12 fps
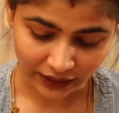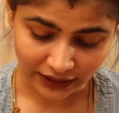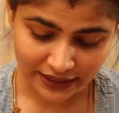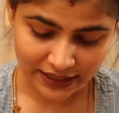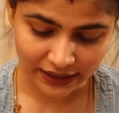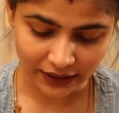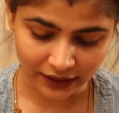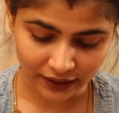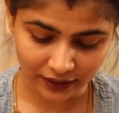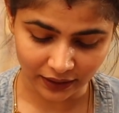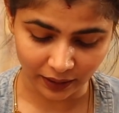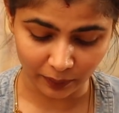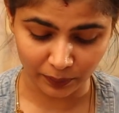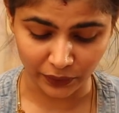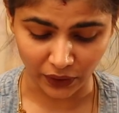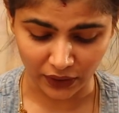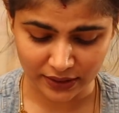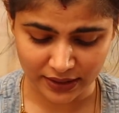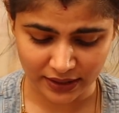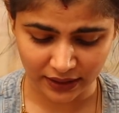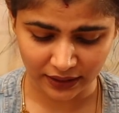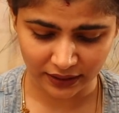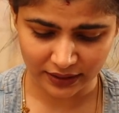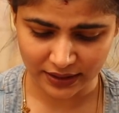concealer, a
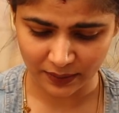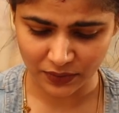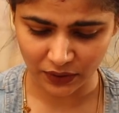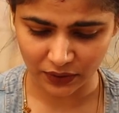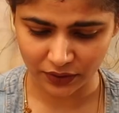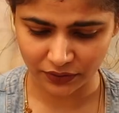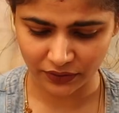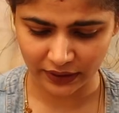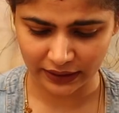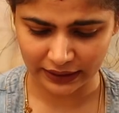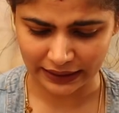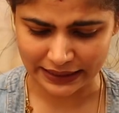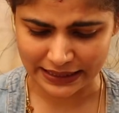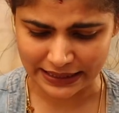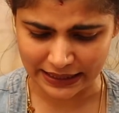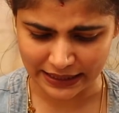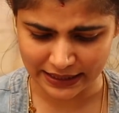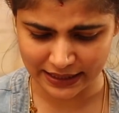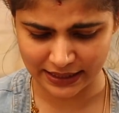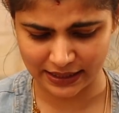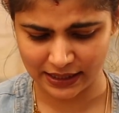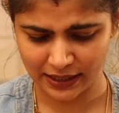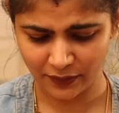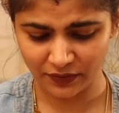bronzer, some sort of a
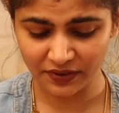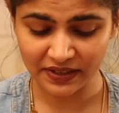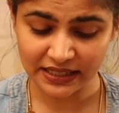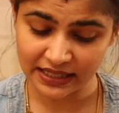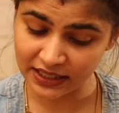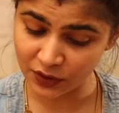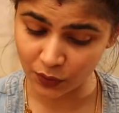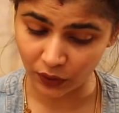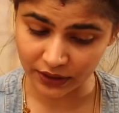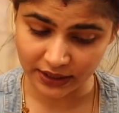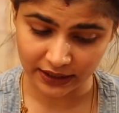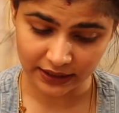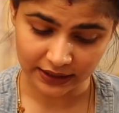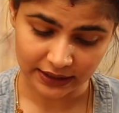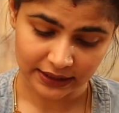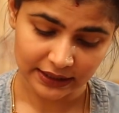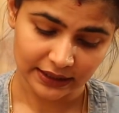tint, vivid tint water,